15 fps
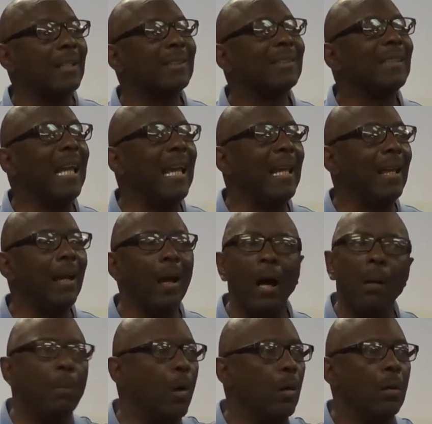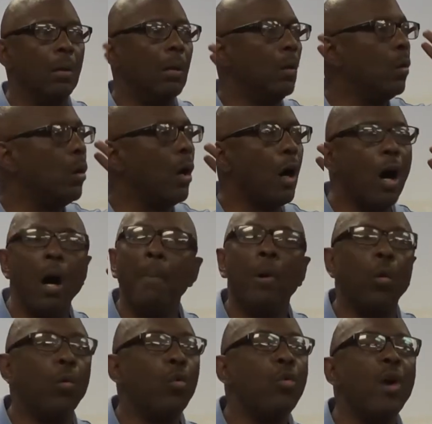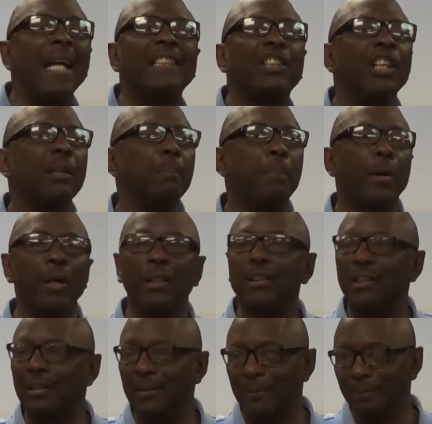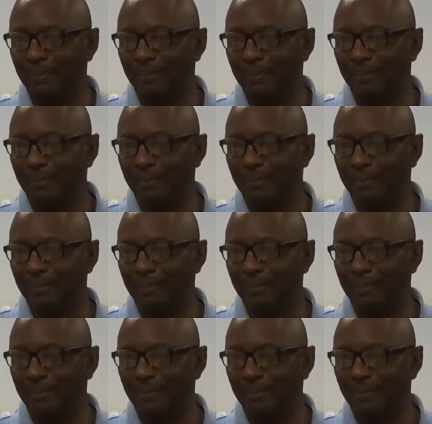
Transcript: to say, I'm a wretched person.